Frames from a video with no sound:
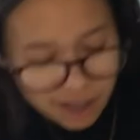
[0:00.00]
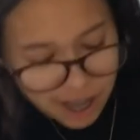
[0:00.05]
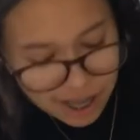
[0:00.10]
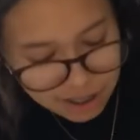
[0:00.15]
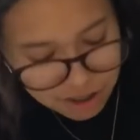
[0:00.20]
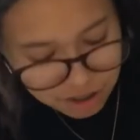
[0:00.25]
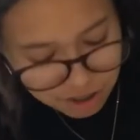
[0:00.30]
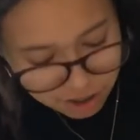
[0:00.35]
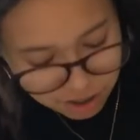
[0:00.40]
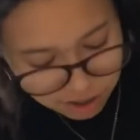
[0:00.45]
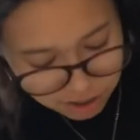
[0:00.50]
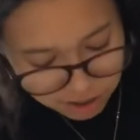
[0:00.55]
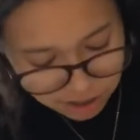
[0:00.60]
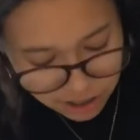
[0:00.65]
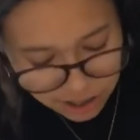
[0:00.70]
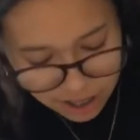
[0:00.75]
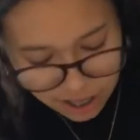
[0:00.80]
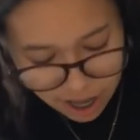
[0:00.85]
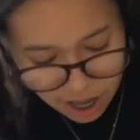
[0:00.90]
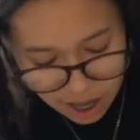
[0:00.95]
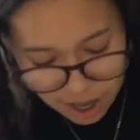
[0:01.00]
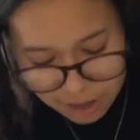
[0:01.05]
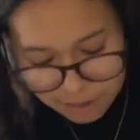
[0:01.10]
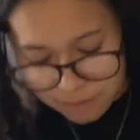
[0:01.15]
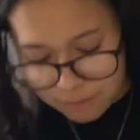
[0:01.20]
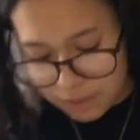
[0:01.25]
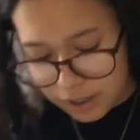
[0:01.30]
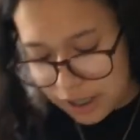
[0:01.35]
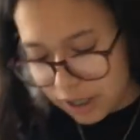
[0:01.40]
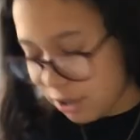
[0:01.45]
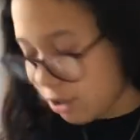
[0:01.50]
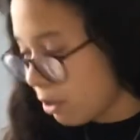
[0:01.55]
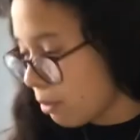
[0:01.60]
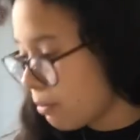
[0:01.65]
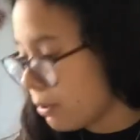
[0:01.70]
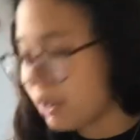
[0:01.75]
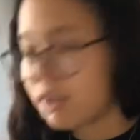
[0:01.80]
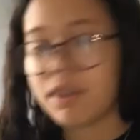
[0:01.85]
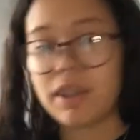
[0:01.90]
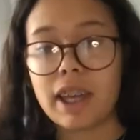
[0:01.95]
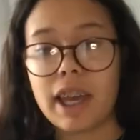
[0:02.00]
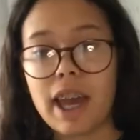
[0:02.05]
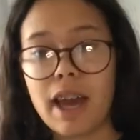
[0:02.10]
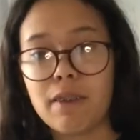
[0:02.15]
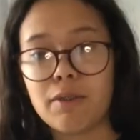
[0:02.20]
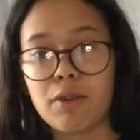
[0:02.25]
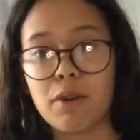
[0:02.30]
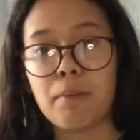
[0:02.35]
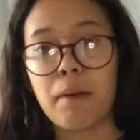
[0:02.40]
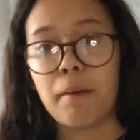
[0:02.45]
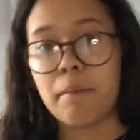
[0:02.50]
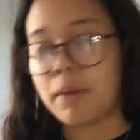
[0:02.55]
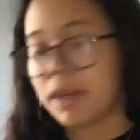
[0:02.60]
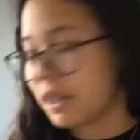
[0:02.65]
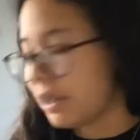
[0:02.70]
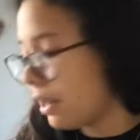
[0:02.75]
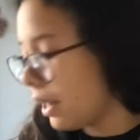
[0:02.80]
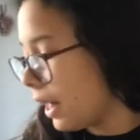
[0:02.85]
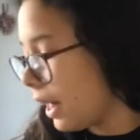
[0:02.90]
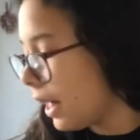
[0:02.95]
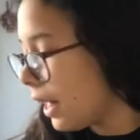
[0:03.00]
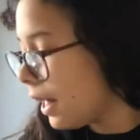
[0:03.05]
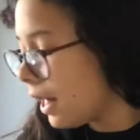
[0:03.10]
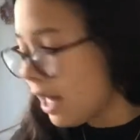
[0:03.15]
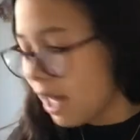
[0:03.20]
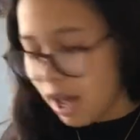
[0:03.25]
as you can see, I have finished mixing it. I've got my mix here.